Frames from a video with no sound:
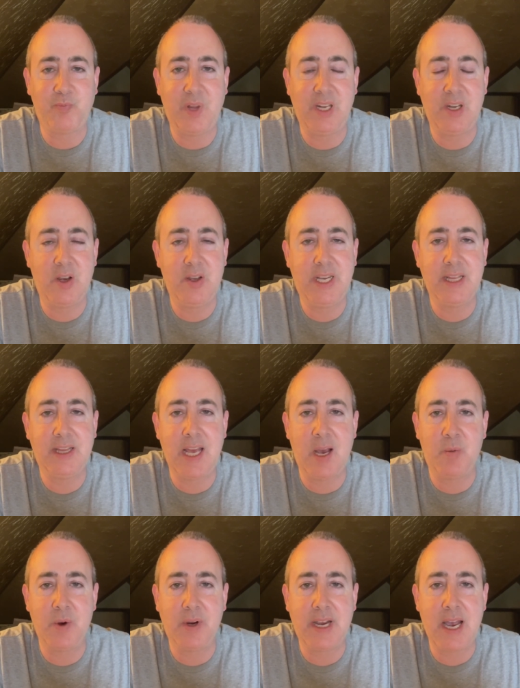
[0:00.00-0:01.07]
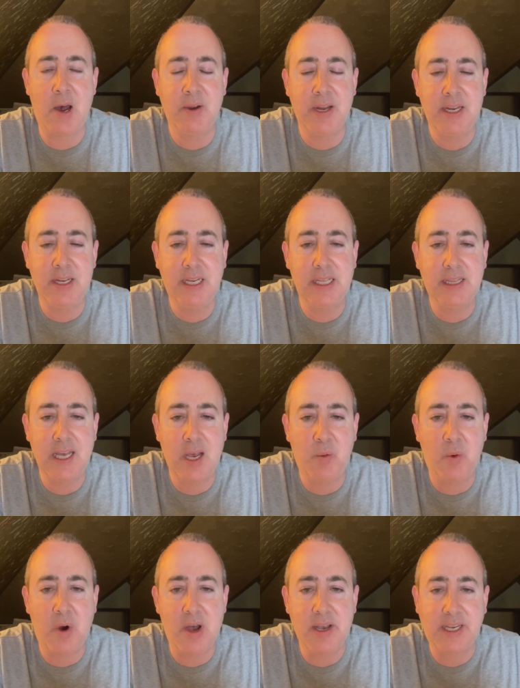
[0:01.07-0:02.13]
You know, you get that workout in, you get that
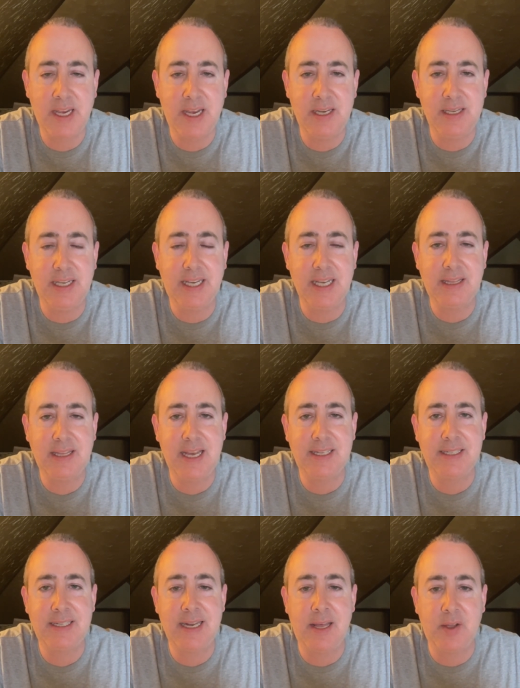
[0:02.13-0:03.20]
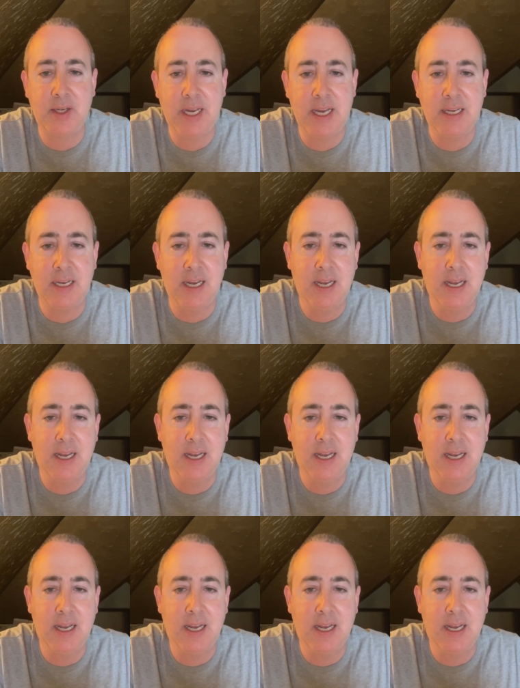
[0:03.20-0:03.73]
walk in, you get that salad in,